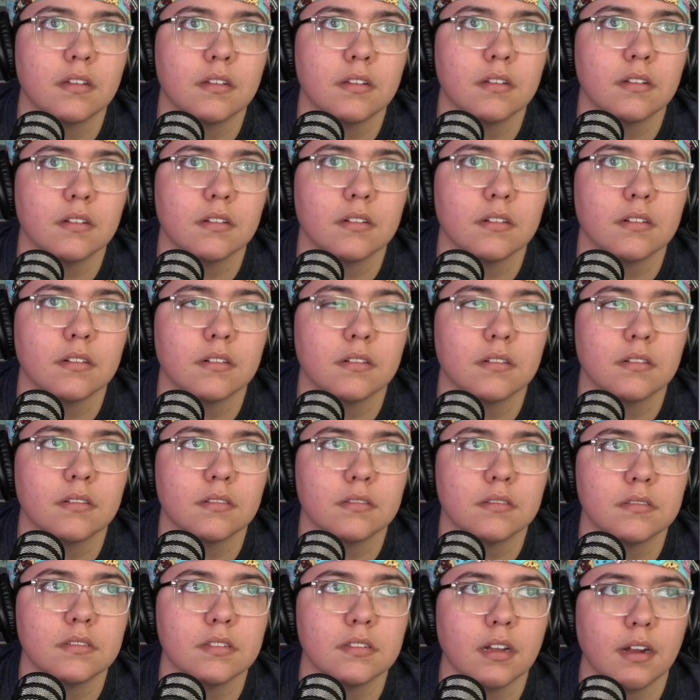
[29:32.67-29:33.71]

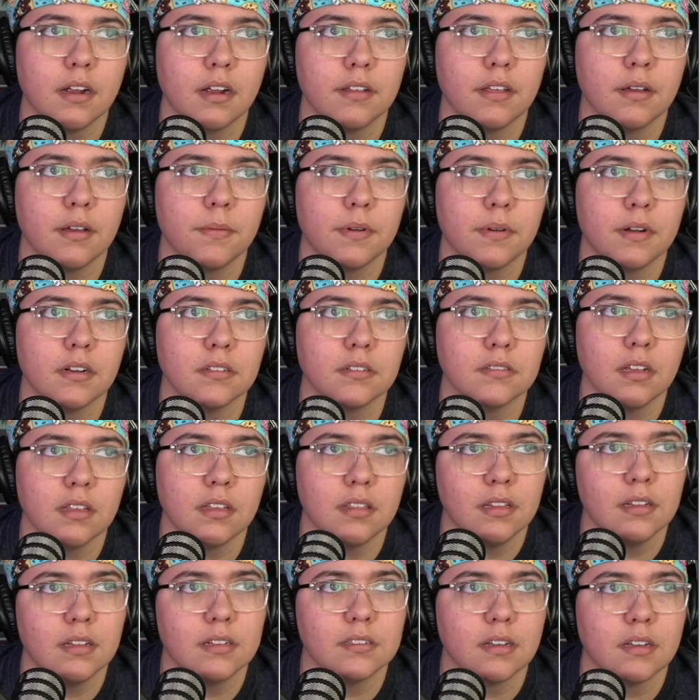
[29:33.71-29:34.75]
Is that how that works? I
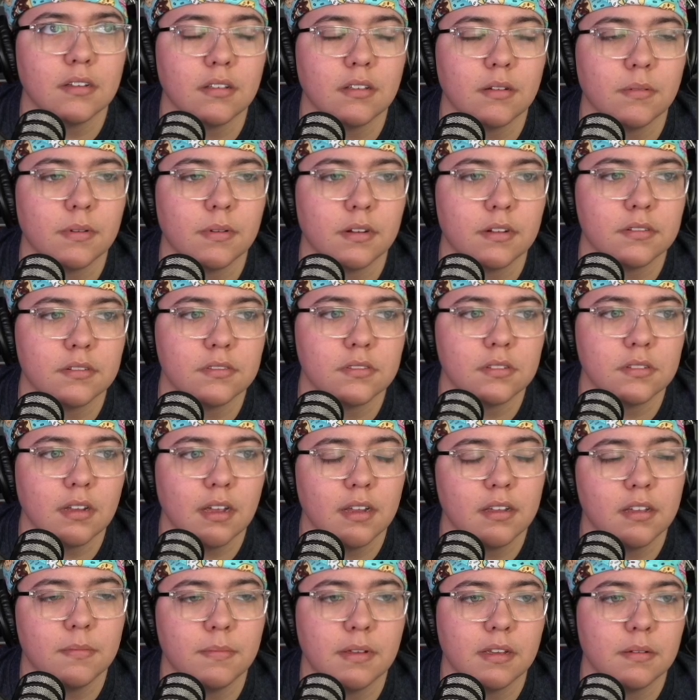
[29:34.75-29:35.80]
think that's how that works. I
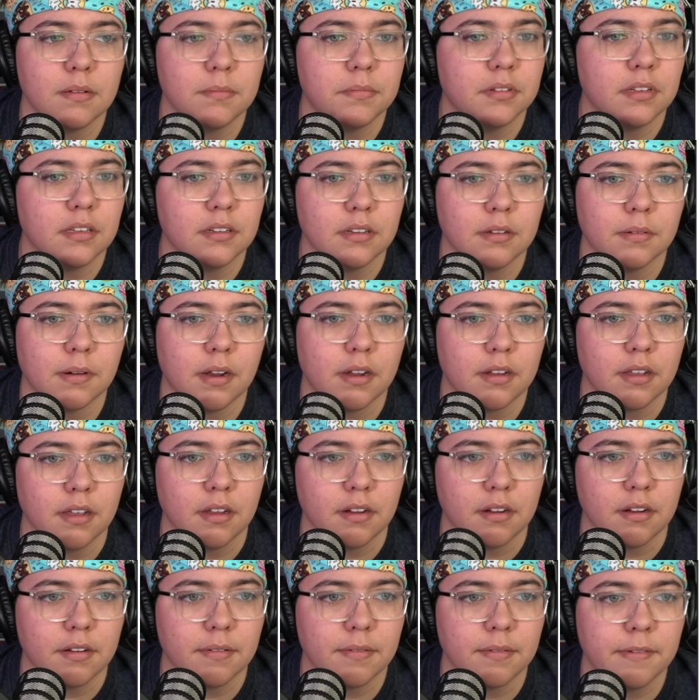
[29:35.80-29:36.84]
could be completely wrong
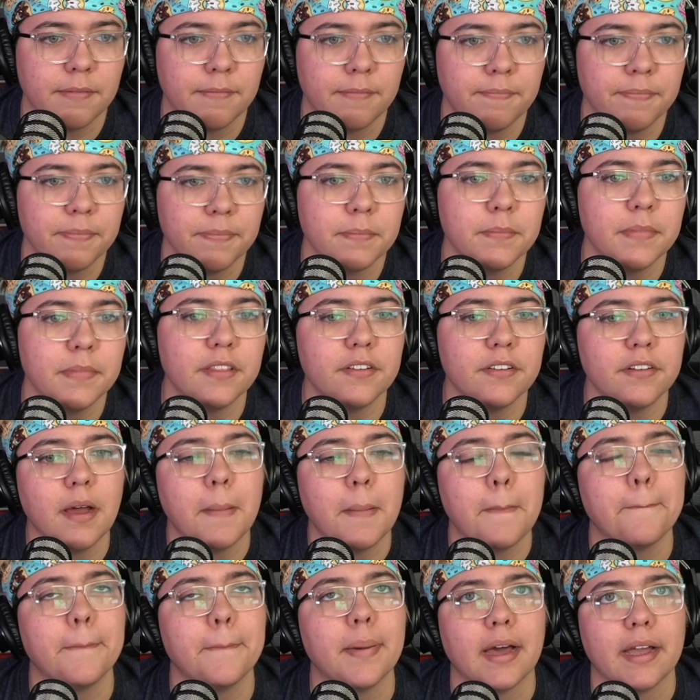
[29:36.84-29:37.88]
here. But they're
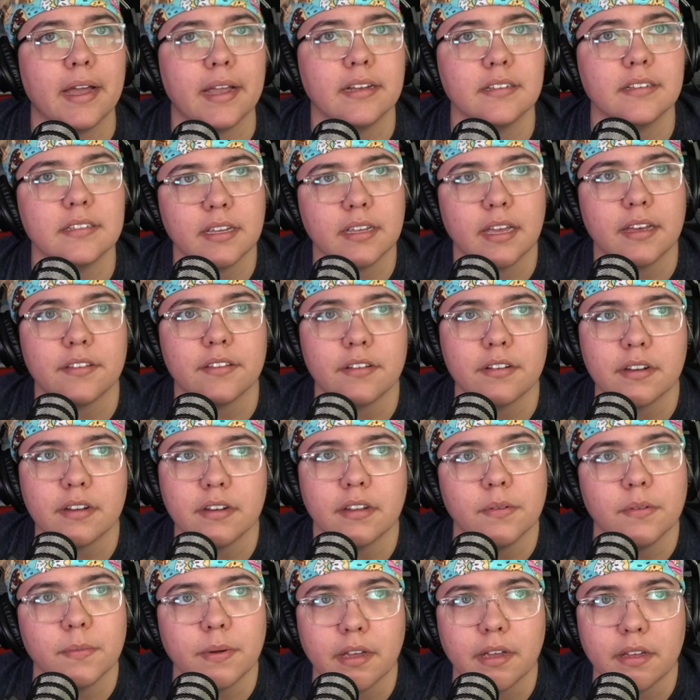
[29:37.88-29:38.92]
not bind together in
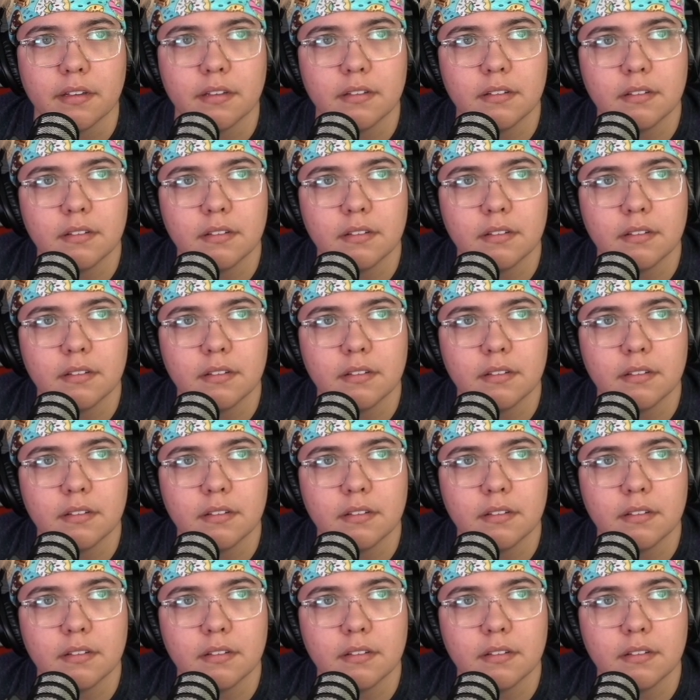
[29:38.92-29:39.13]
any way.